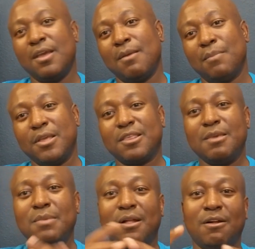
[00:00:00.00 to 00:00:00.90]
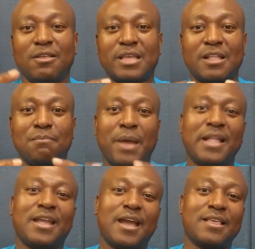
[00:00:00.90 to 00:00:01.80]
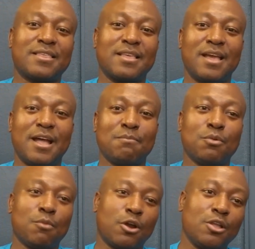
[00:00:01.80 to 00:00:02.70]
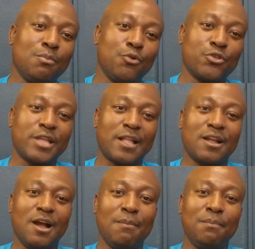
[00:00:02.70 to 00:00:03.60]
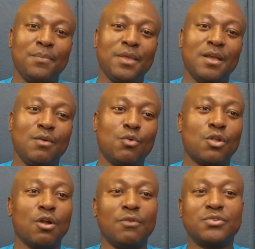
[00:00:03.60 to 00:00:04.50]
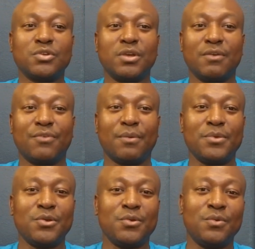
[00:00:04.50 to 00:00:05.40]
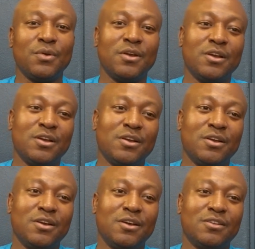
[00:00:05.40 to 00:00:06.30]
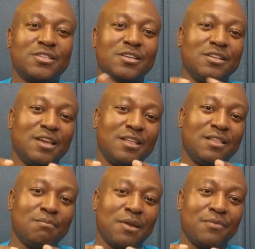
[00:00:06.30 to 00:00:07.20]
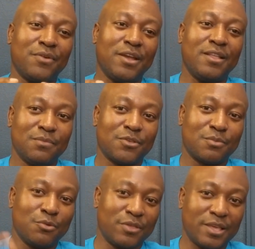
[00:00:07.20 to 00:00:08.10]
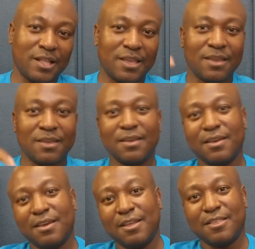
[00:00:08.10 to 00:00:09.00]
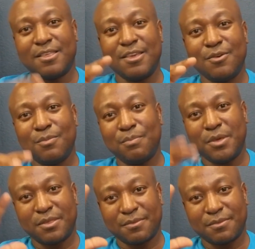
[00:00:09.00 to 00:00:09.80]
please email us at podcast@boatmarketingpost.com. Would love to hear from you. Until then, my friend, smooth sailing and see you. Peace.